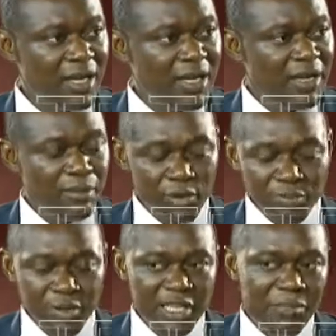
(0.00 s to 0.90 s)

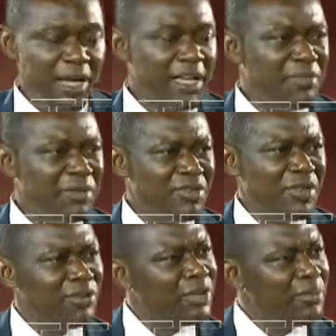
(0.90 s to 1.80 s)
Both PDP and APC
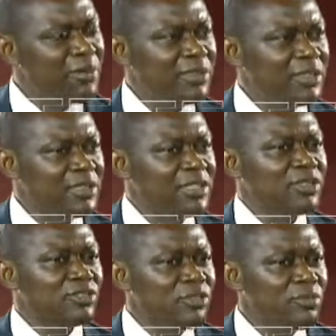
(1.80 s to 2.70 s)
are not happy with the
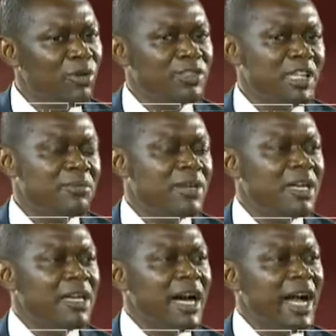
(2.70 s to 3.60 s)
system. Some of them,
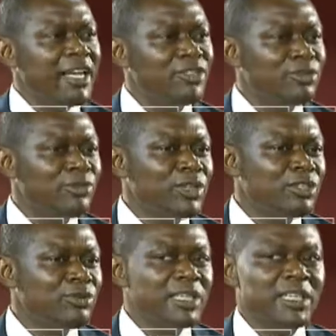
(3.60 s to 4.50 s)
and I should do it
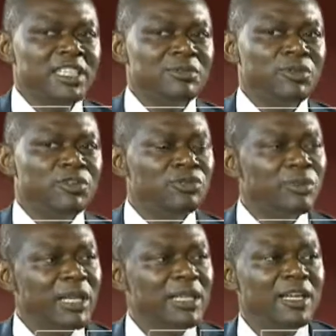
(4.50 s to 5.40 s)
due diligence, because
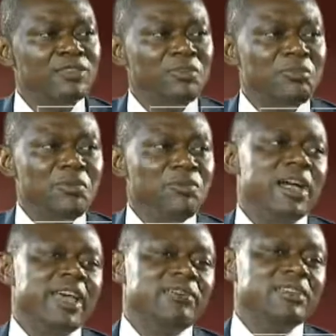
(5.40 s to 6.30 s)
we learned that some people
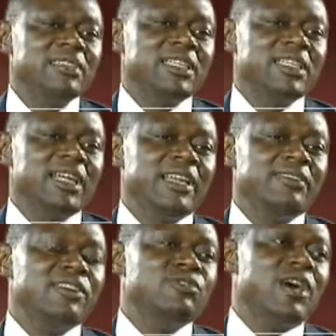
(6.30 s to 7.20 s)
are even saying that
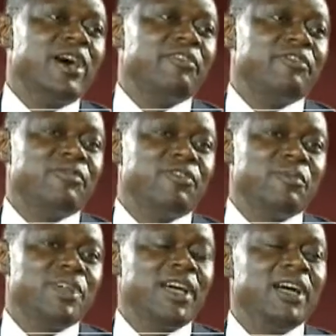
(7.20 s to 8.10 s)
if they don't have form
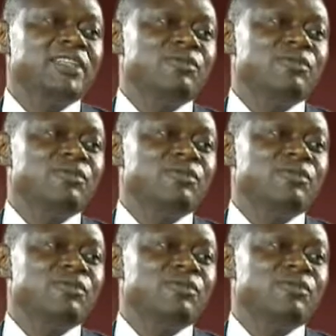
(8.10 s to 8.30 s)
here, they will